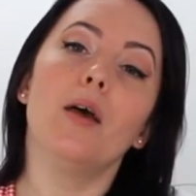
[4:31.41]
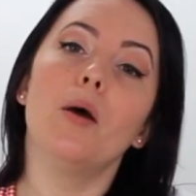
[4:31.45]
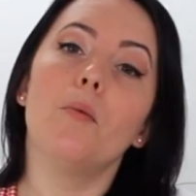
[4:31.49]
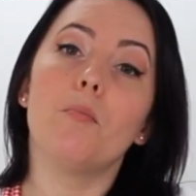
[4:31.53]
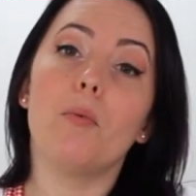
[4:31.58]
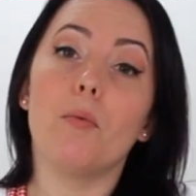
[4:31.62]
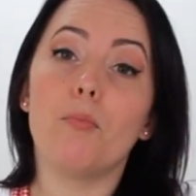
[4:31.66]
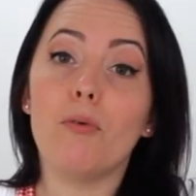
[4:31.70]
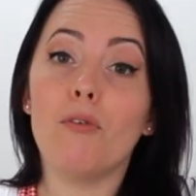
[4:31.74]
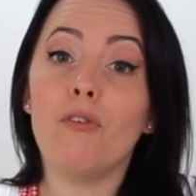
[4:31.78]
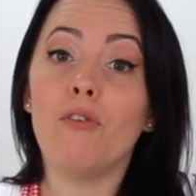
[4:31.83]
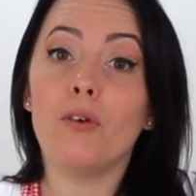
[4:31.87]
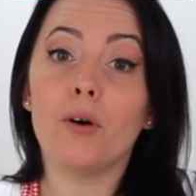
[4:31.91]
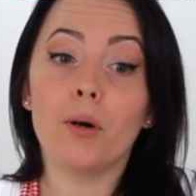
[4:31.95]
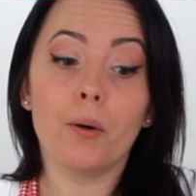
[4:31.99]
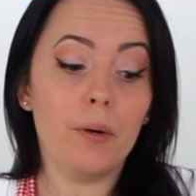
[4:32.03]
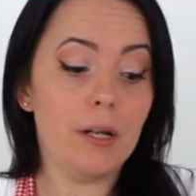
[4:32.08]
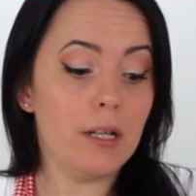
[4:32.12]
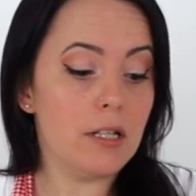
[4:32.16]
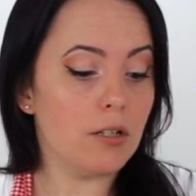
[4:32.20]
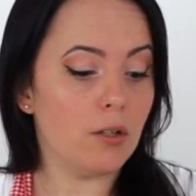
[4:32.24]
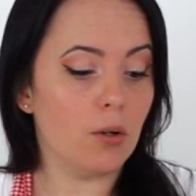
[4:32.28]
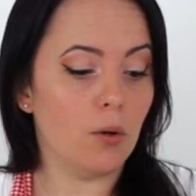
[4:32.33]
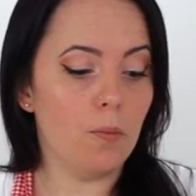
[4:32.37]
But before
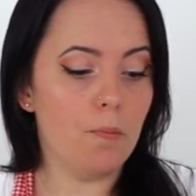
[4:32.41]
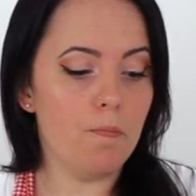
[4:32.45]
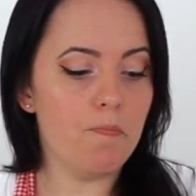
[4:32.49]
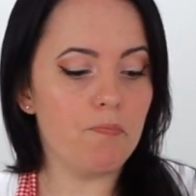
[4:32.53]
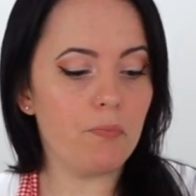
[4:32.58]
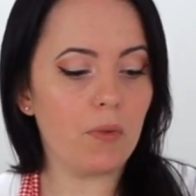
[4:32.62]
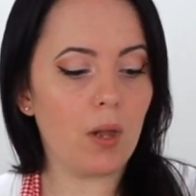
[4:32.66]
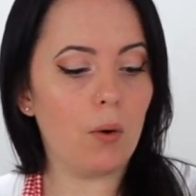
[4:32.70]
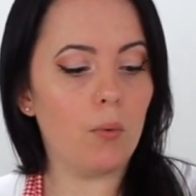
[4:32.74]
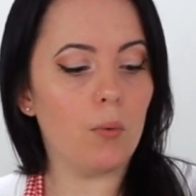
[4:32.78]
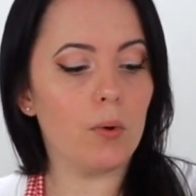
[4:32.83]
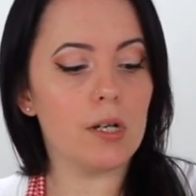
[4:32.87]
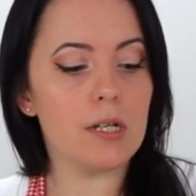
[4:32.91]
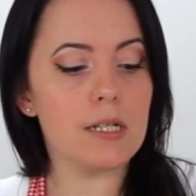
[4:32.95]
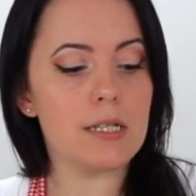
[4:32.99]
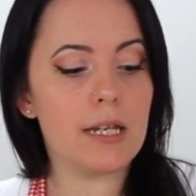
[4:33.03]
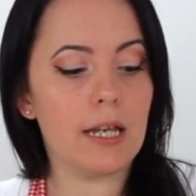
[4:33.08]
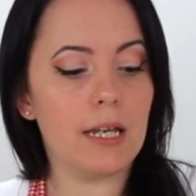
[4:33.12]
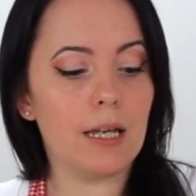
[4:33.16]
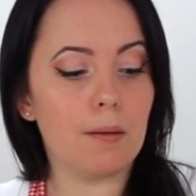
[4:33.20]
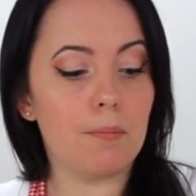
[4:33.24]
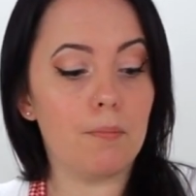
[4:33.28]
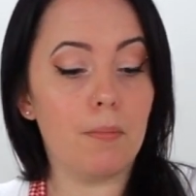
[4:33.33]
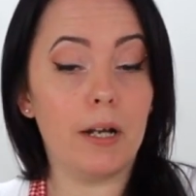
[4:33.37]
we do, I want to
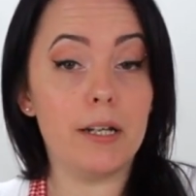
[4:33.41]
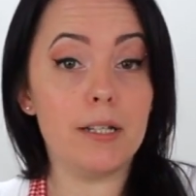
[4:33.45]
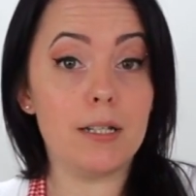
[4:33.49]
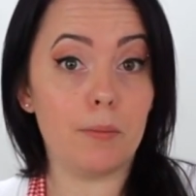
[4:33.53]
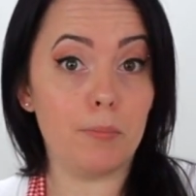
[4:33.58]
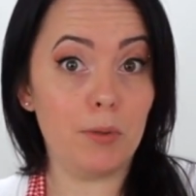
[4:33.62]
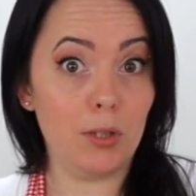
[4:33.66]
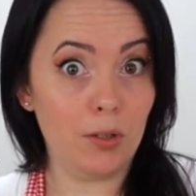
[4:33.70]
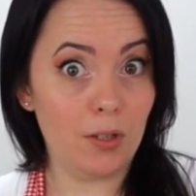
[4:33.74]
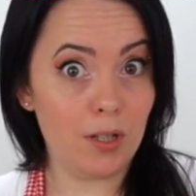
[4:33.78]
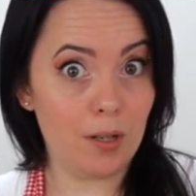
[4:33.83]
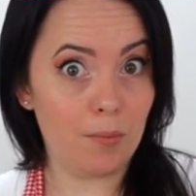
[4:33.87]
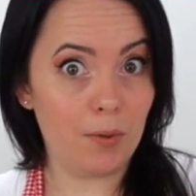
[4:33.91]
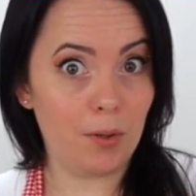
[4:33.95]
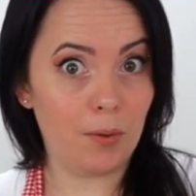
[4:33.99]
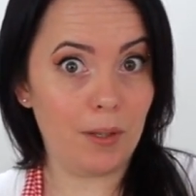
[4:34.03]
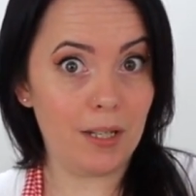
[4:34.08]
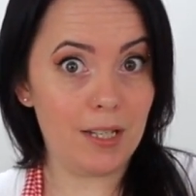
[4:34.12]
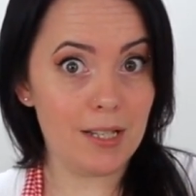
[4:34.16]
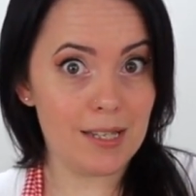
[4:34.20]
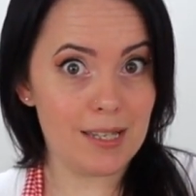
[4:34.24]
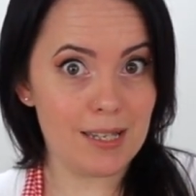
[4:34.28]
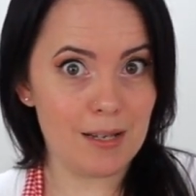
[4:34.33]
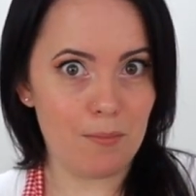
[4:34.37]
take my
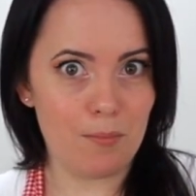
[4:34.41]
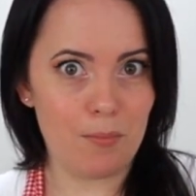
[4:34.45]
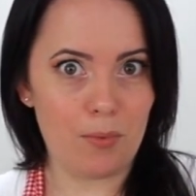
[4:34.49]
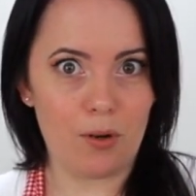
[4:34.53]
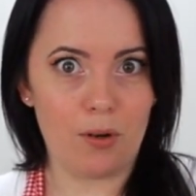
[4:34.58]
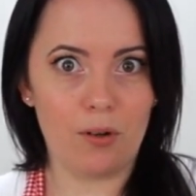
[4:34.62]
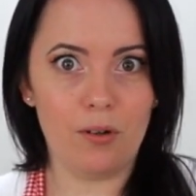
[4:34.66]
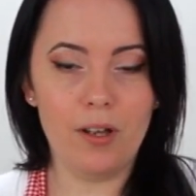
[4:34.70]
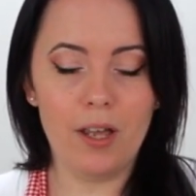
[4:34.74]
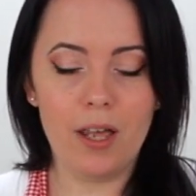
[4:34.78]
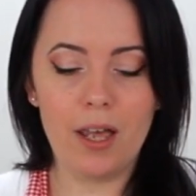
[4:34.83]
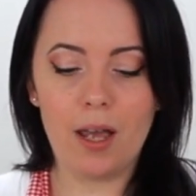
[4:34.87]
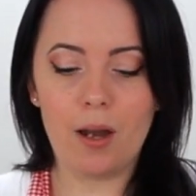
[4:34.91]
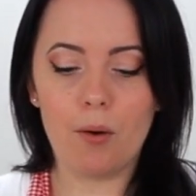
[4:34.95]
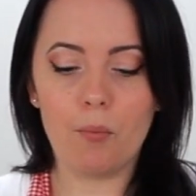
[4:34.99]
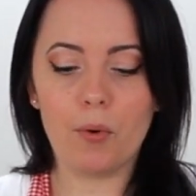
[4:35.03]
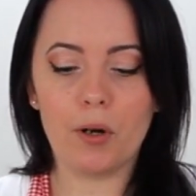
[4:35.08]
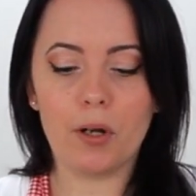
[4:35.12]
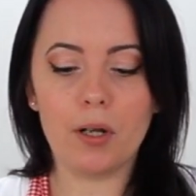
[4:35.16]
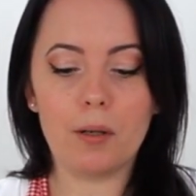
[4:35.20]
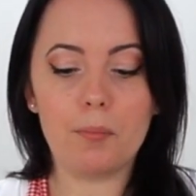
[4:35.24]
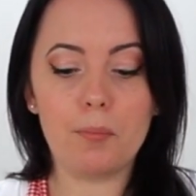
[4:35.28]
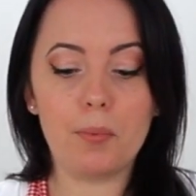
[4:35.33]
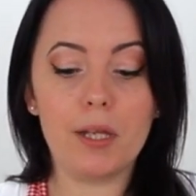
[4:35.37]
WWE symbol and we're
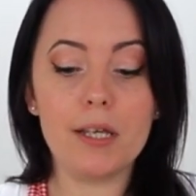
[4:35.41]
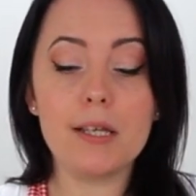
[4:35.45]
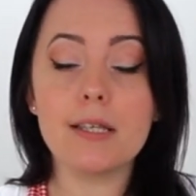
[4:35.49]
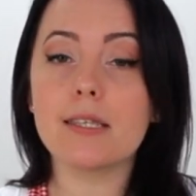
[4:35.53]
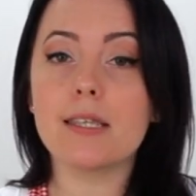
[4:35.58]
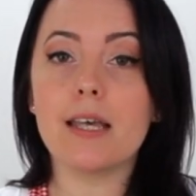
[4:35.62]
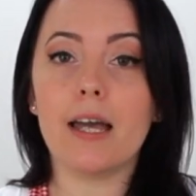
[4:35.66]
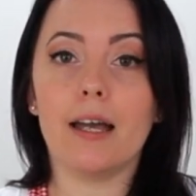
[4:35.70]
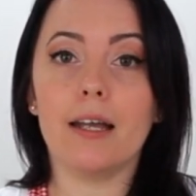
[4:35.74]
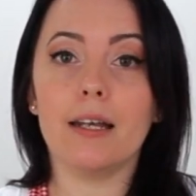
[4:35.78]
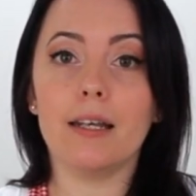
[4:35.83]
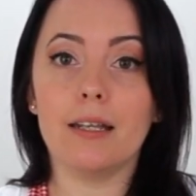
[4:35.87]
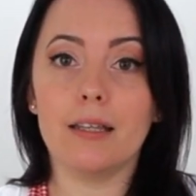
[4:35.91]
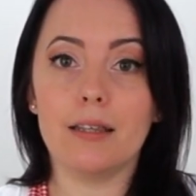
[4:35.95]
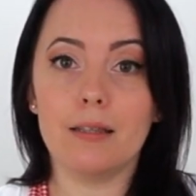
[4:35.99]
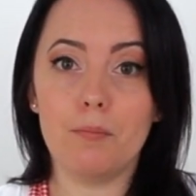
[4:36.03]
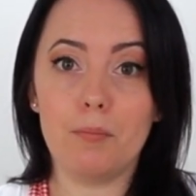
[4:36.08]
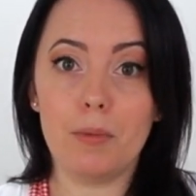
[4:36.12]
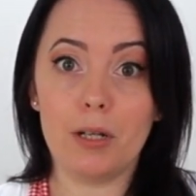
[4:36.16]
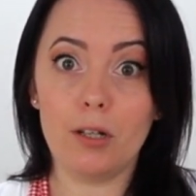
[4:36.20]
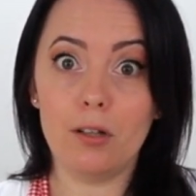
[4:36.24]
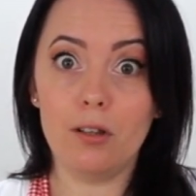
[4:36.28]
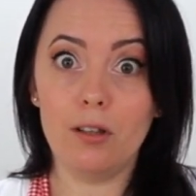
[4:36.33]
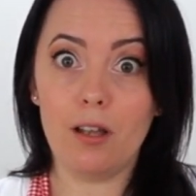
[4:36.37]
going to place that in the
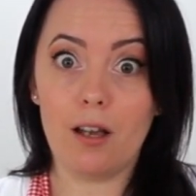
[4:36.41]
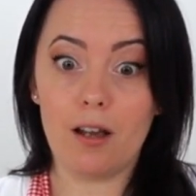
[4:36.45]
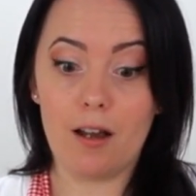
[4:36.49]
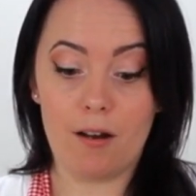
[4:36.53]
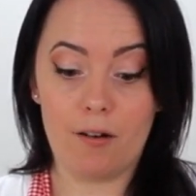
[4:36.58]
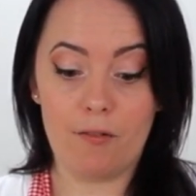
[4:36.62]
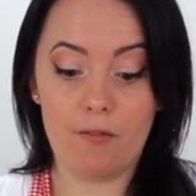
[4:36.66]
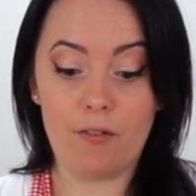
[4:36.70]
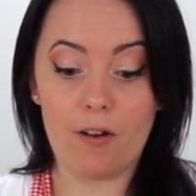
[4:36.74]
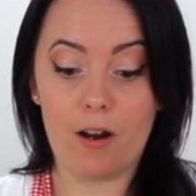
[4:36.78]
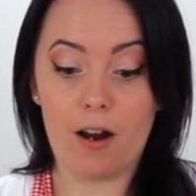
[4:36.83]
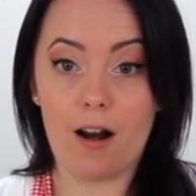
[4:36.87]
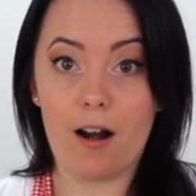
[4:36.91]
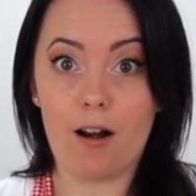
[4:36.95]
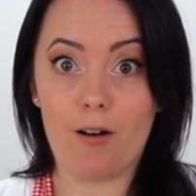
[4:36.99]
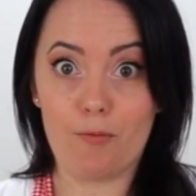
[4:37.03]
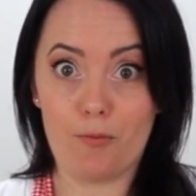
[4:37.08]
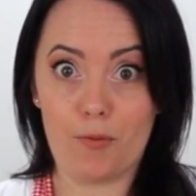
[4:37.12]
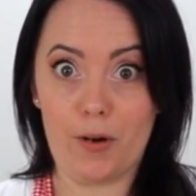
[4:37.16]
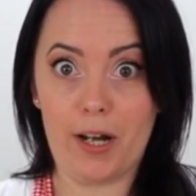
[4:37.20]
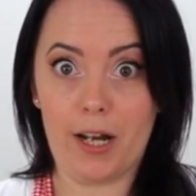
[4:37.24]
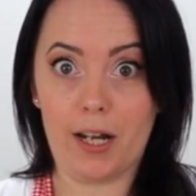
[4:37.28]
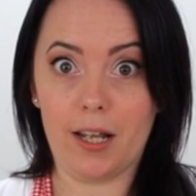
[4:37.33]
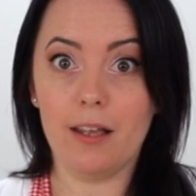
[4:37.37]
middle of our
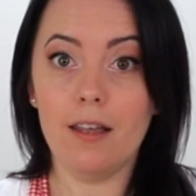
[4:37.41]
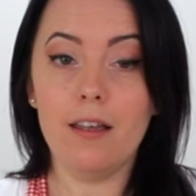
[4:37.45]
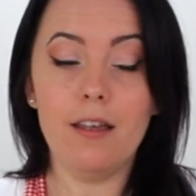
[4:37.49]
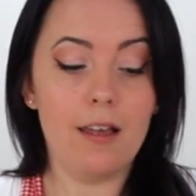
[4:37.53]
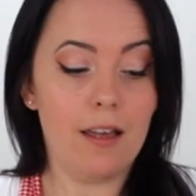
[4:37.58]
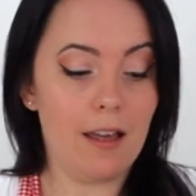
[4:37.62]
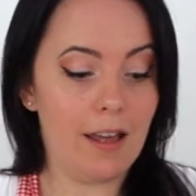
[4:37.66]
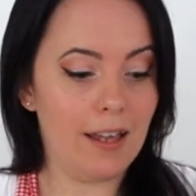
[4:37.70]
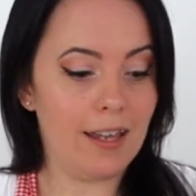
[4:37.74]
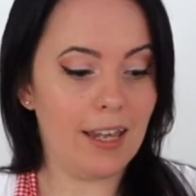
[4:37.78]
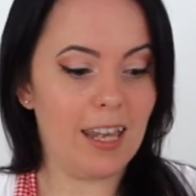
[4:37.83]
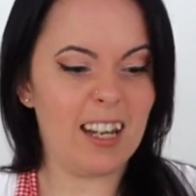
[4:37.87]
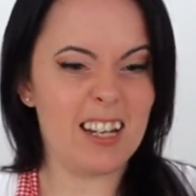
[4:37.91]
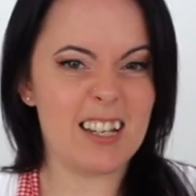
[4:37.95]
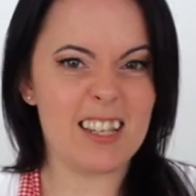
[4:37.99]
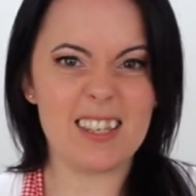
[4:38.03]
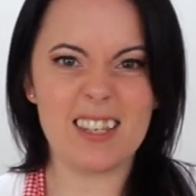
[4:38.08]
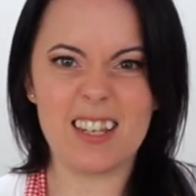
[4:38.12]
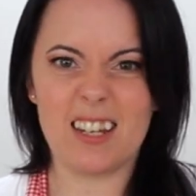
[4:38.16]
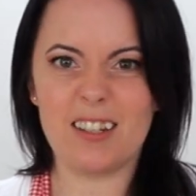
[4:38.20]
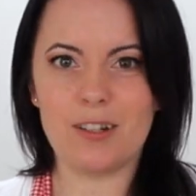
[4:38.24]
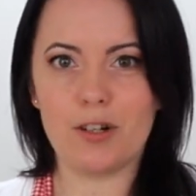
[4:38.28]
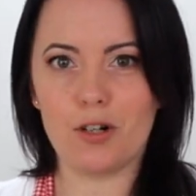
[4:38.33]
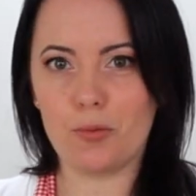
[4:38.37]
ring and get it
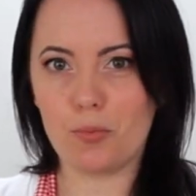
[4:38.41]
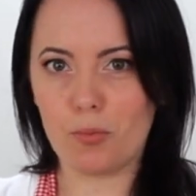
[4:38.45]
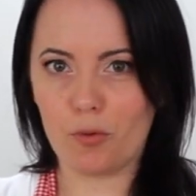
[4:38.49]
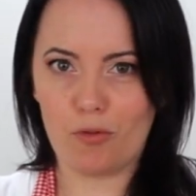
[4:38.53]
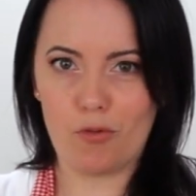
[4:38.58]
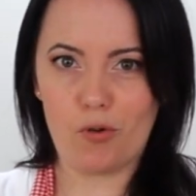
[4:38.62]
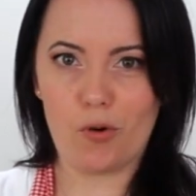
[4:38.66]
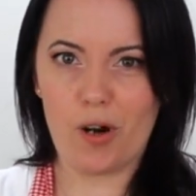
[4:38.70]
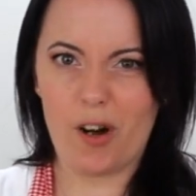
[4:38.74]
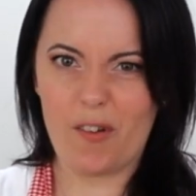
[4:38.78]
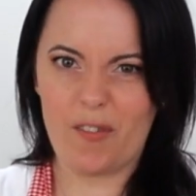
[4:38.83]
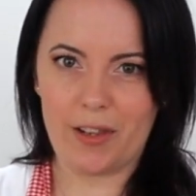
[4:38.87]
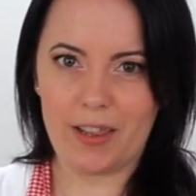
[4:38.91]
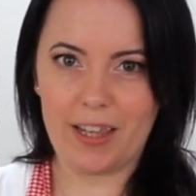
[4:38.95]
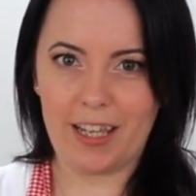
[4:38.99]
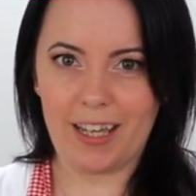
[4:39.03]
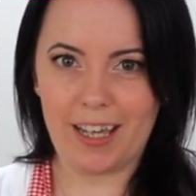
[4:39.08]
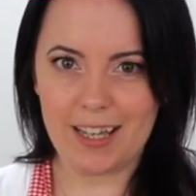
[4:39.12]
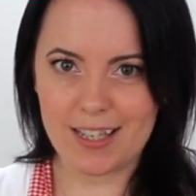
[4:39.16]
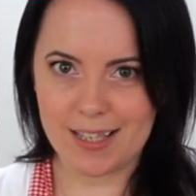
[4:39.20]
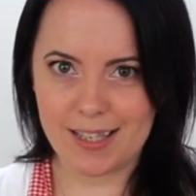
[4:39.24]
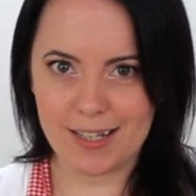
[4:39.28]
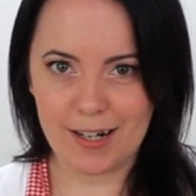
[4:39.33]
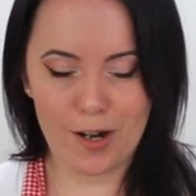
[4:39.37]
centered before everything
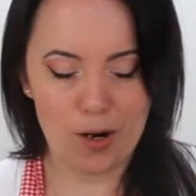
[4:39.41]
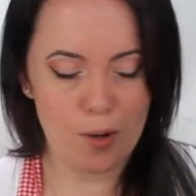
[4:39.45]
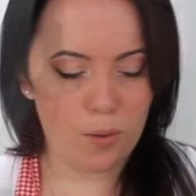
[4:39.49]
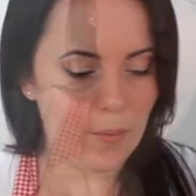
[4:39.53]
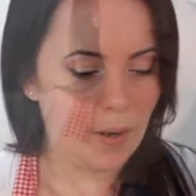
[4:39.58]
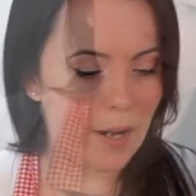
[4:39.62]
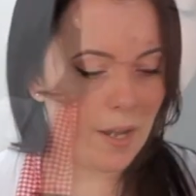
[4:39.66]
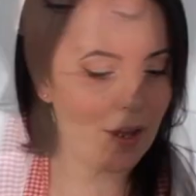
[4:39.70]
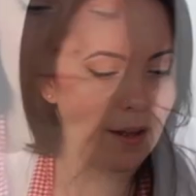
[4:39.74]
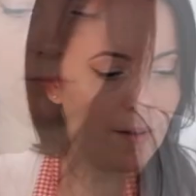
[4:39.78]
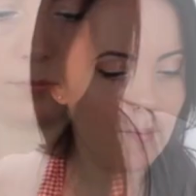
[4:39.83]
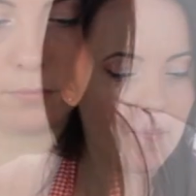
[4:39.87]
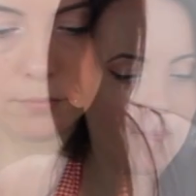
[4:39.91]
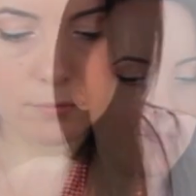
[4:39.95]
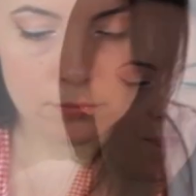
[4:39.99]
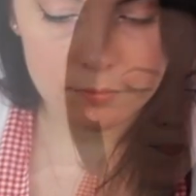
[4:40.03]
gets in our way.